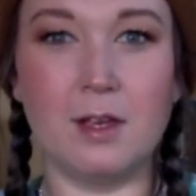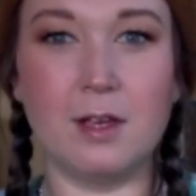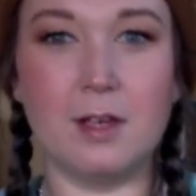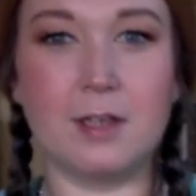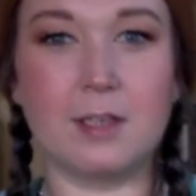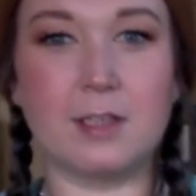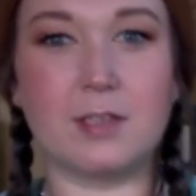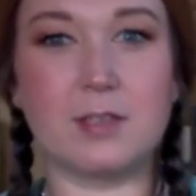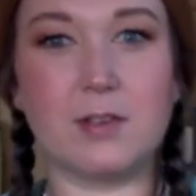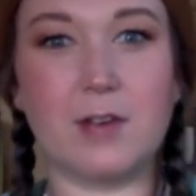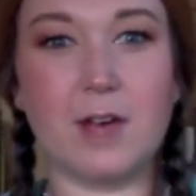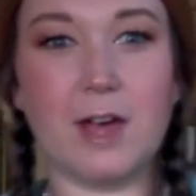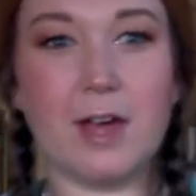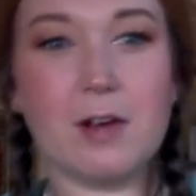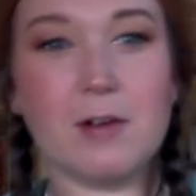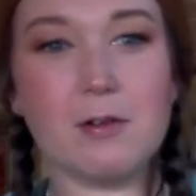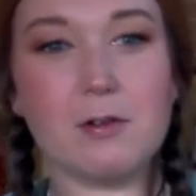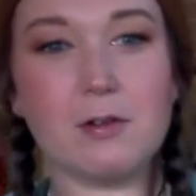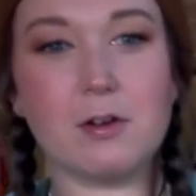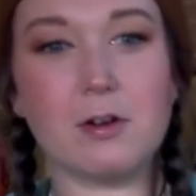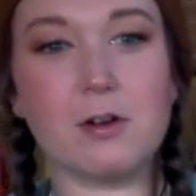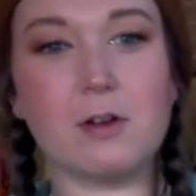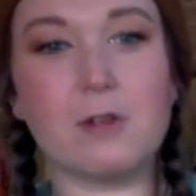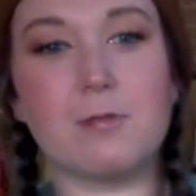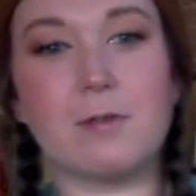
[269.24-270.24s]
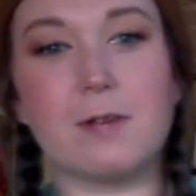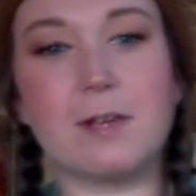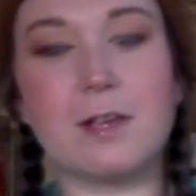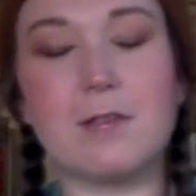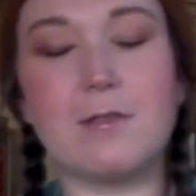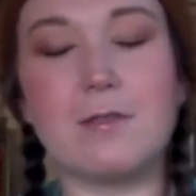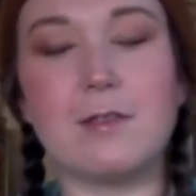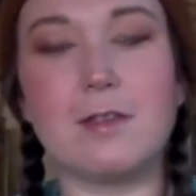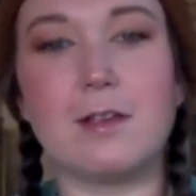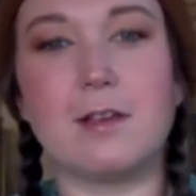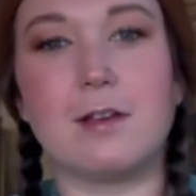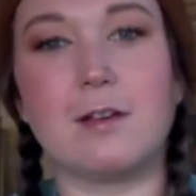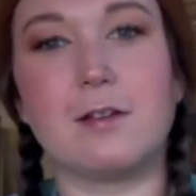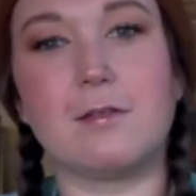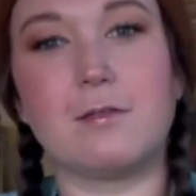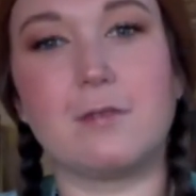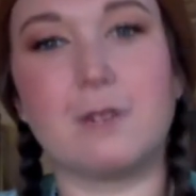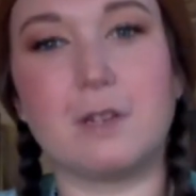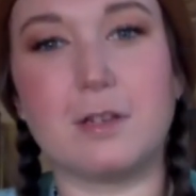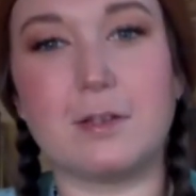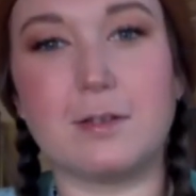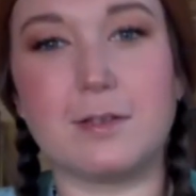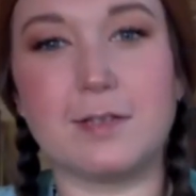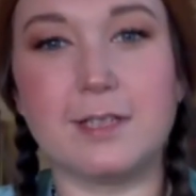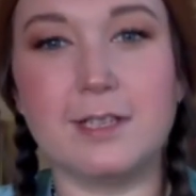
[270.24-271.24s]
So I don't know what you think of
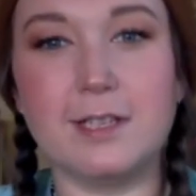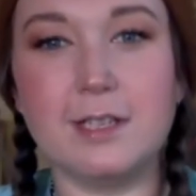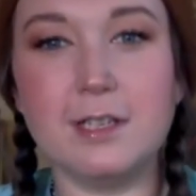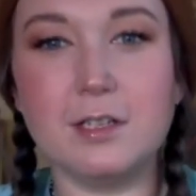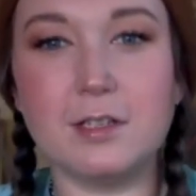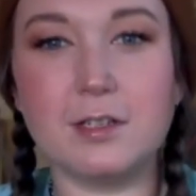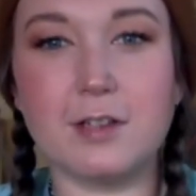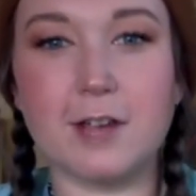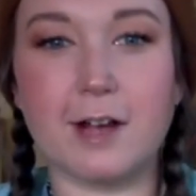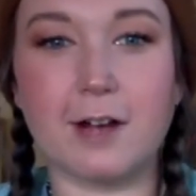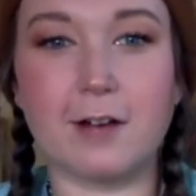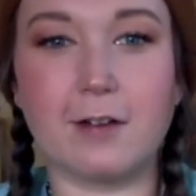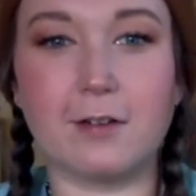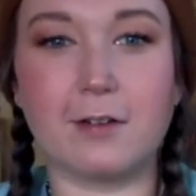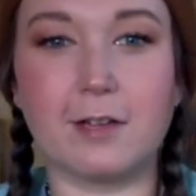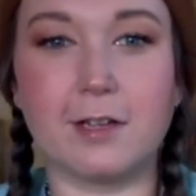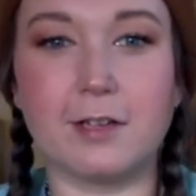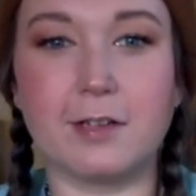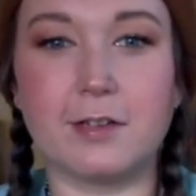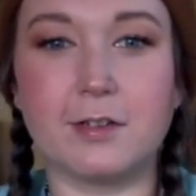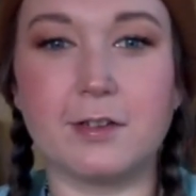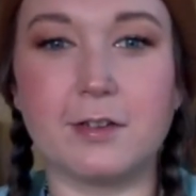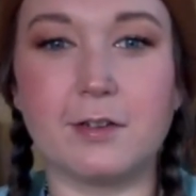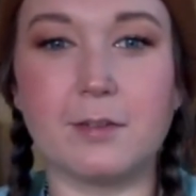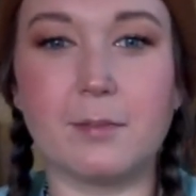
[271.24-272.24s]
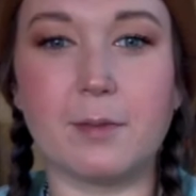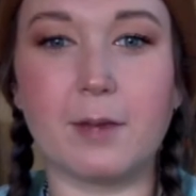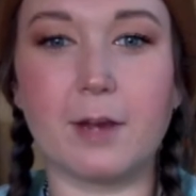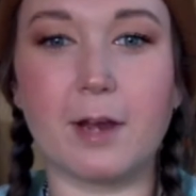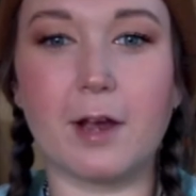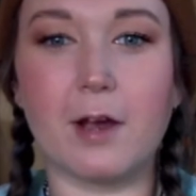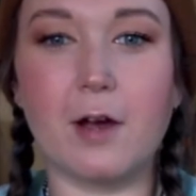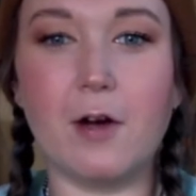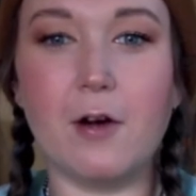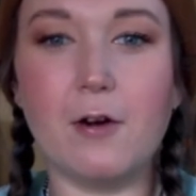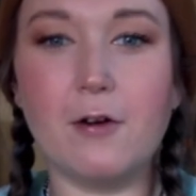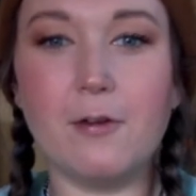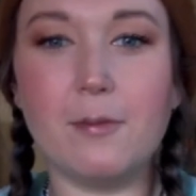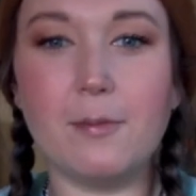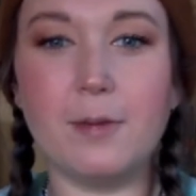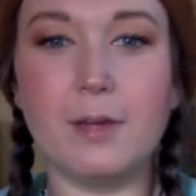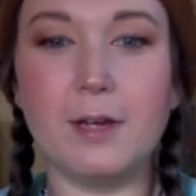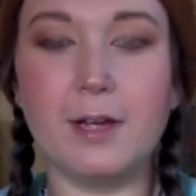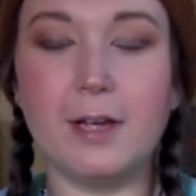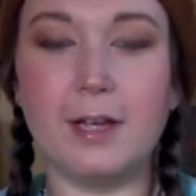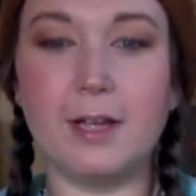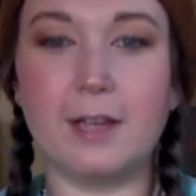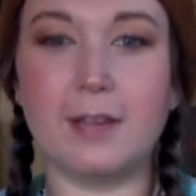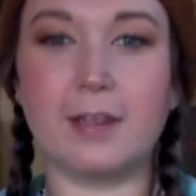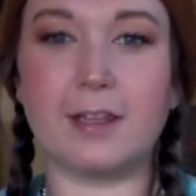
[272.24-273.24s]
when you see a jack o' lantern, but I hope
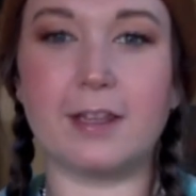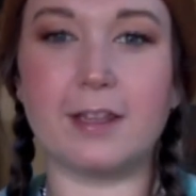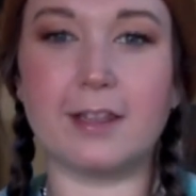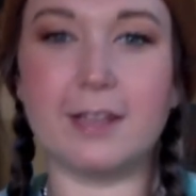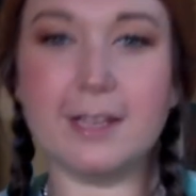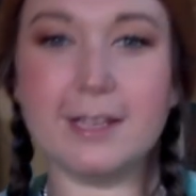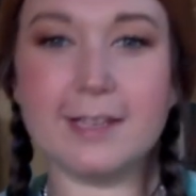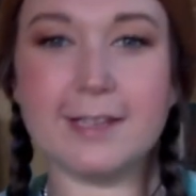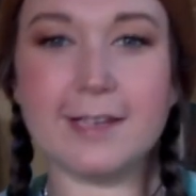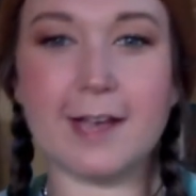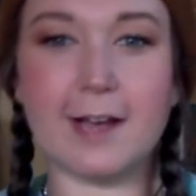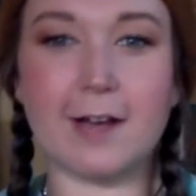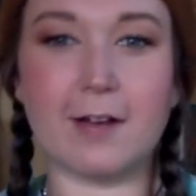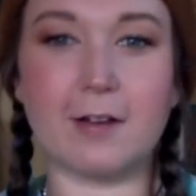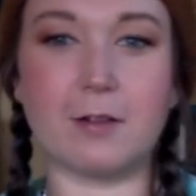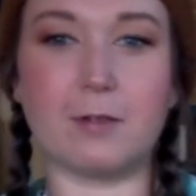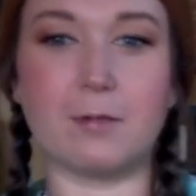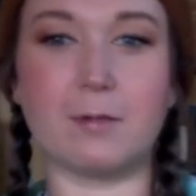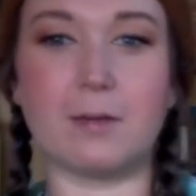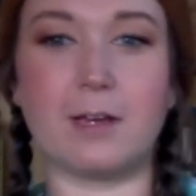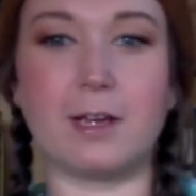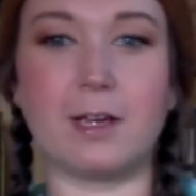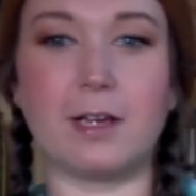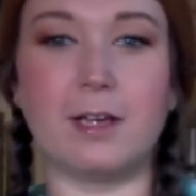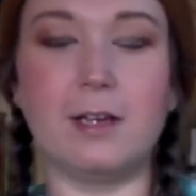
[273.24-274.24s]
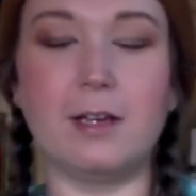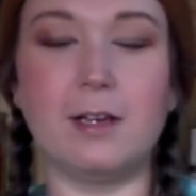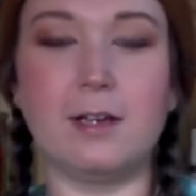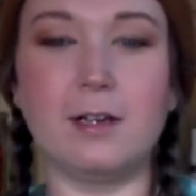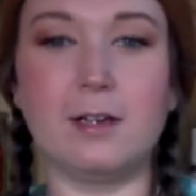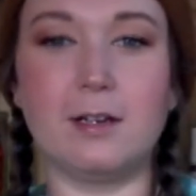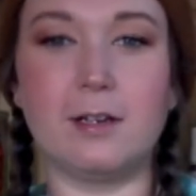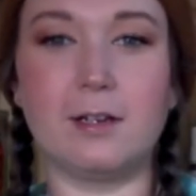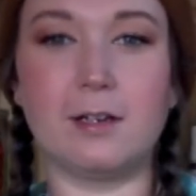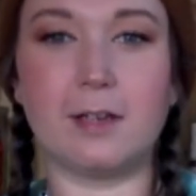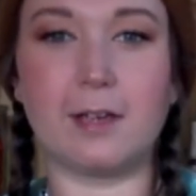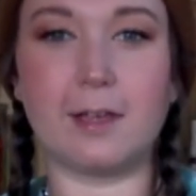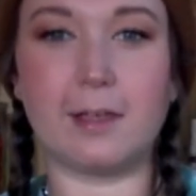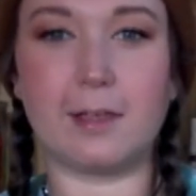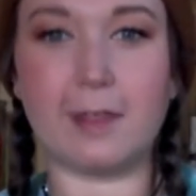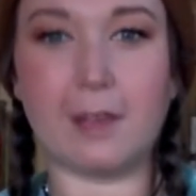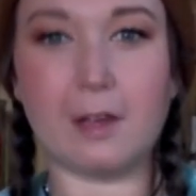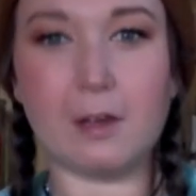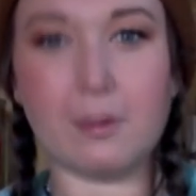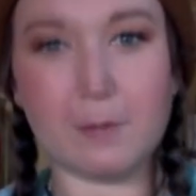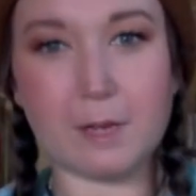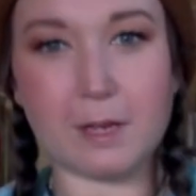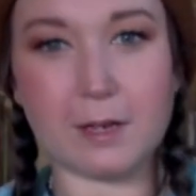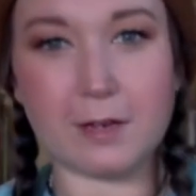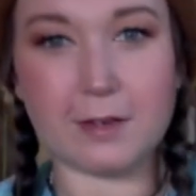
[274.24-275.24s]
that this Halloween
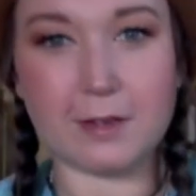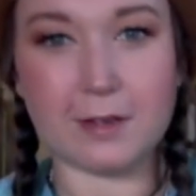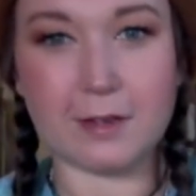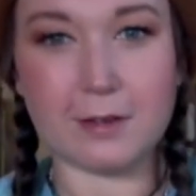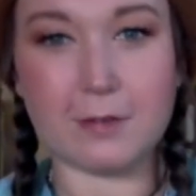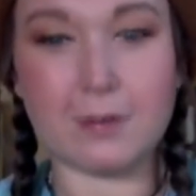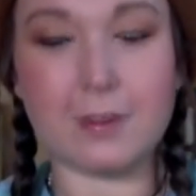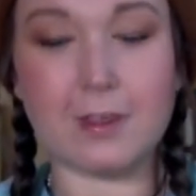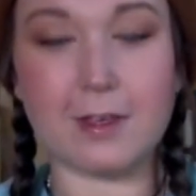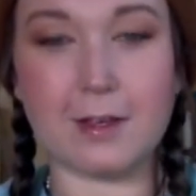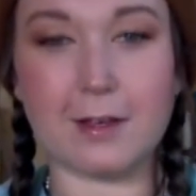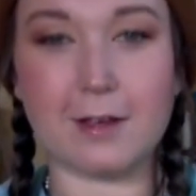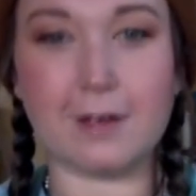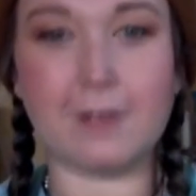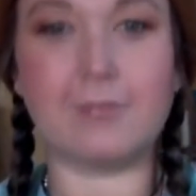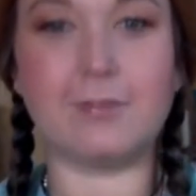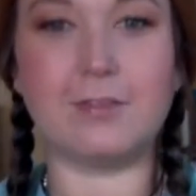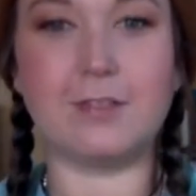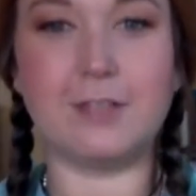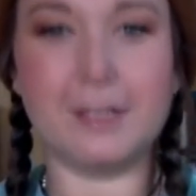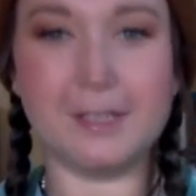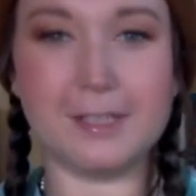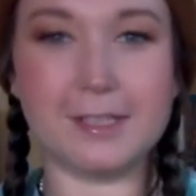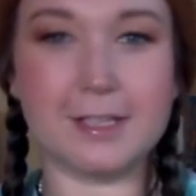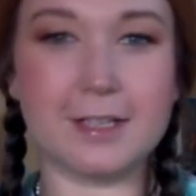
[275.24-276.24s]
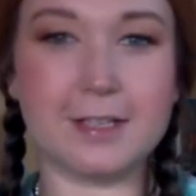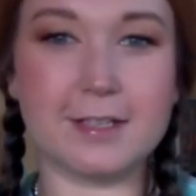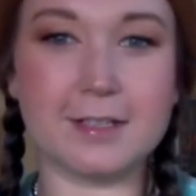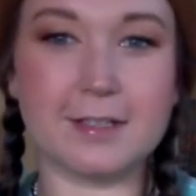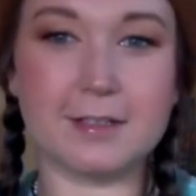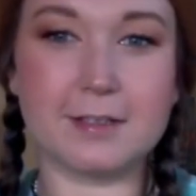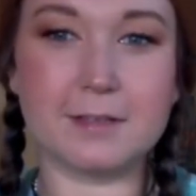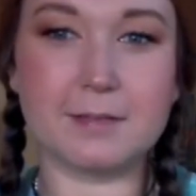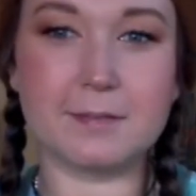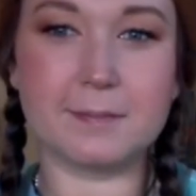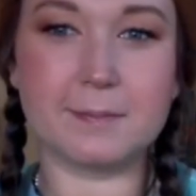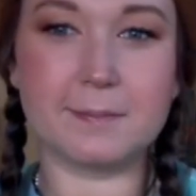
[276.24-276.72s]
they'll make you think of Jesus.